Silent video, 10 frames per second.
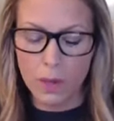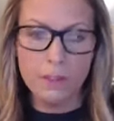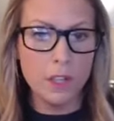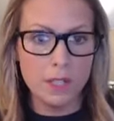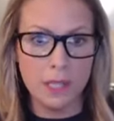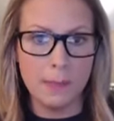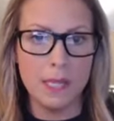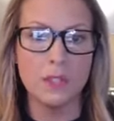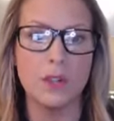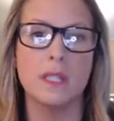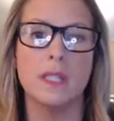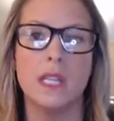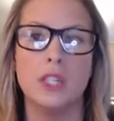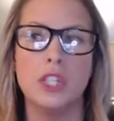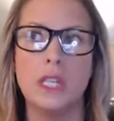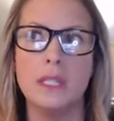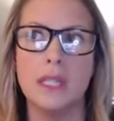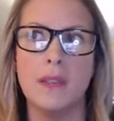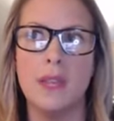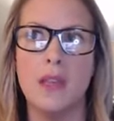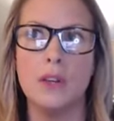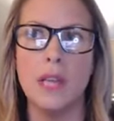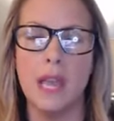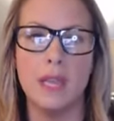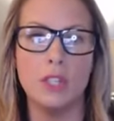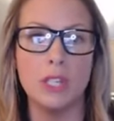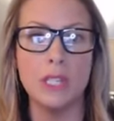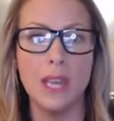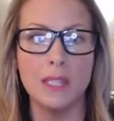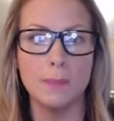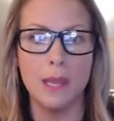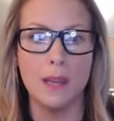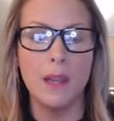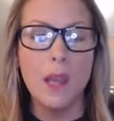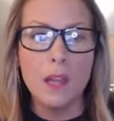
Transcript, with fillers: one of our teammates christy she said the other day she has been